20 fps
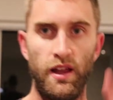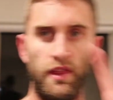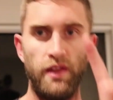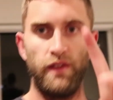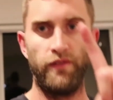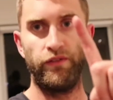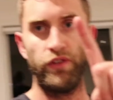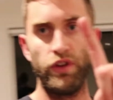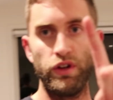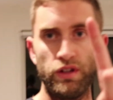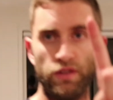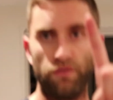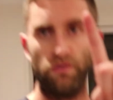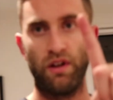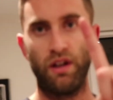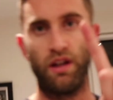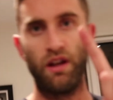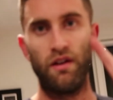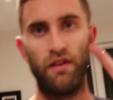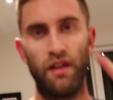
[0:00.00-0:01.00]
in the first
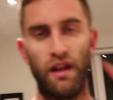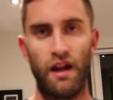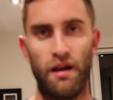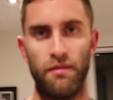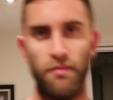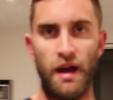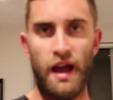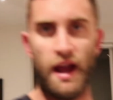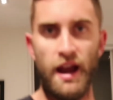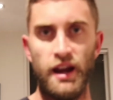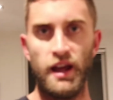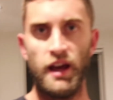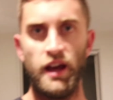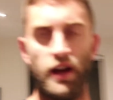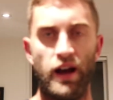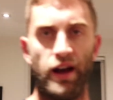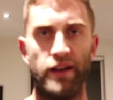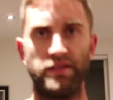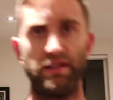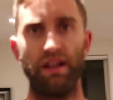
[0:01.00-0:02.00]
video that I made,
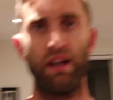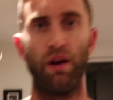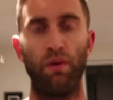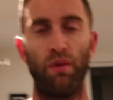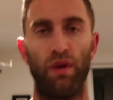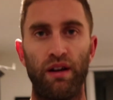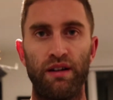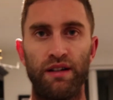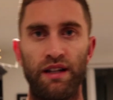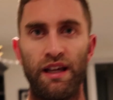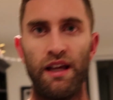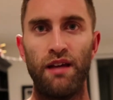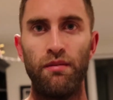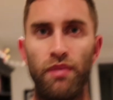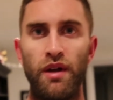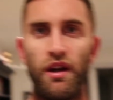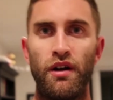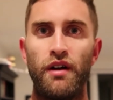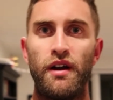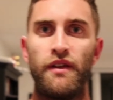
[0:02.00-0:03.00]
I said I wanted to get
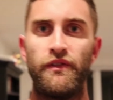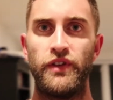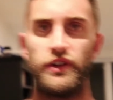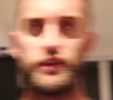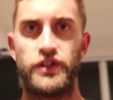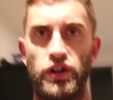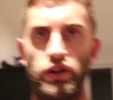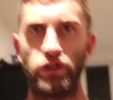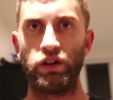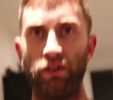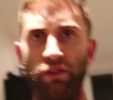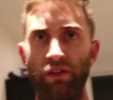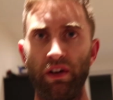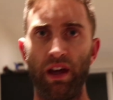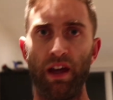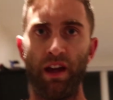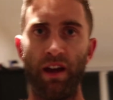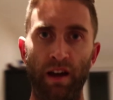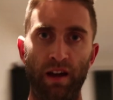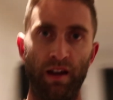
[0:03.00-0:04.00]
better at
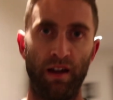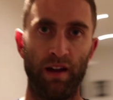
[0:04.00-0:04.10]
photography